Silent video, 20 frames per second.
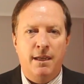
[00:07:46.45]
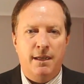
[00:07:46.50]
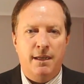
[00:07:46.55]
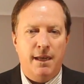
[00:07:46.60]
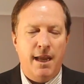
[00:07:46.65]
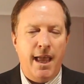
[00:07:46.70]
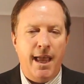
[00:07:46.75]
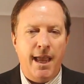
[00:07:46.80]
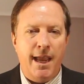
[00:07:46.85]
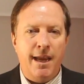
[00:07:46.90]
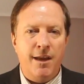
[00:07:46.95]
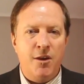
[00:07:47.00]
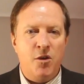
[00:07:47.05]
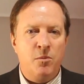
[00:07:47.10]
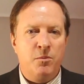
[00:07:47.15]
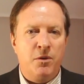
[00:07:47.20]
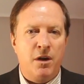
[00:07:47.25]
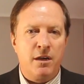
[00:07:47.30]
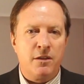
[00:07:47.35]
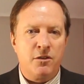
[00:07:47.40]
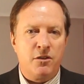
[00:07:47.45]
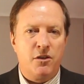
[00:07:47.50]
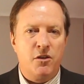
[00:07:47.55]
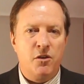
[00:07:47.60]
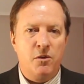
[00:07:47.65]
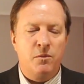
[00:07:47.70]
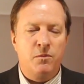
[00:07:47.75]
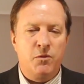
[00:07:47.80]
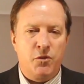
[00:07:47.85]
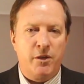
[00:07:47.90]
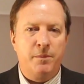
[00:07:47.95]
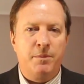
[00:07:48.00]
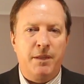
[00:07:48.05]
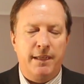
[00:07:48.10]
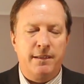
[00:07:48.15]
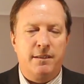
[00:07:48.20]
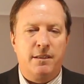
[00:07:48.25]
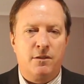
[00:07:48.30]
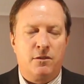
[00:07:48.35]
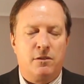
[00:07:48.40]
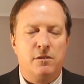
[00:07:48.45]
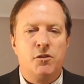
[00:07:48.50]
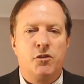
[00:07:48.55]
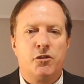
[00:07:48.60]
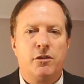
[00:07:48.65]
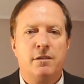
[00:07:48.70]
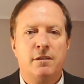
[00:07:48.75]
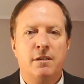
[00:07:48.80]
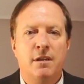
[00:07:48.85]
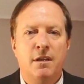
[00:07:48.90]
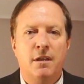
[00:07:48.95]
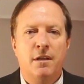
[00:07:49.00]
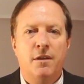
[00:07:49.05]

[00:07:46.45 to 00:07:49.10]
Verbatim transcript: yay, you brought us a new tree planting solution.